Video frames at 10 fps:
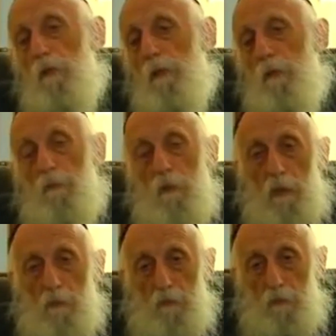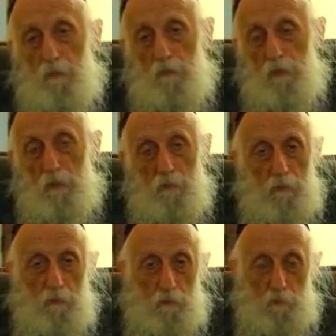I said, I
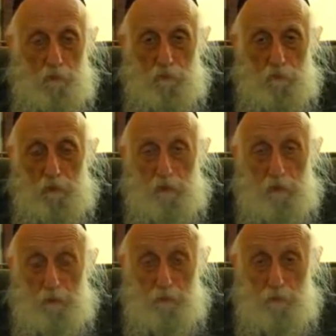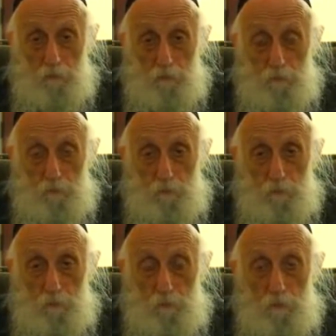excelled in almost everything I did.
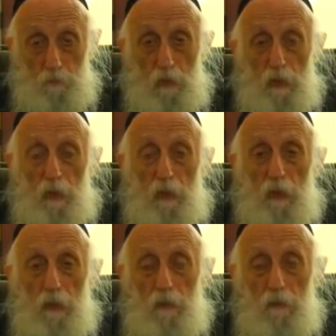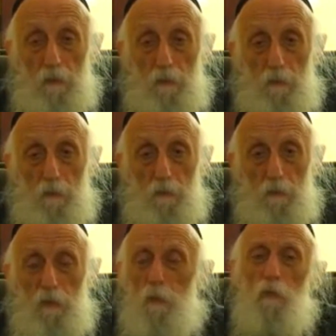And
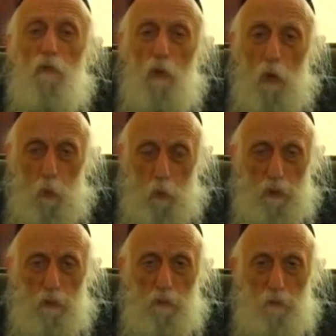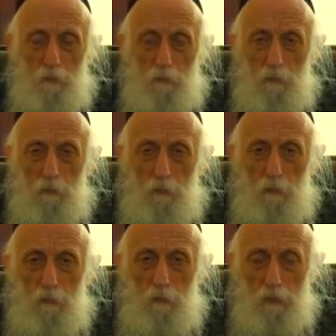there was no way
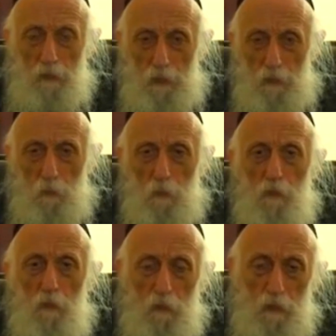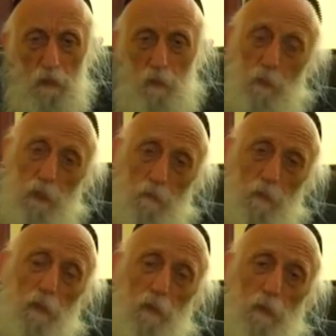that anyone could think about
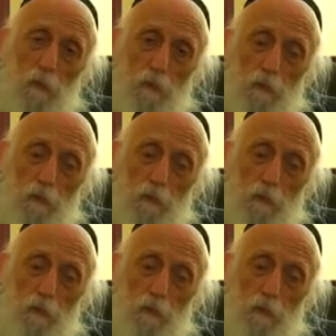me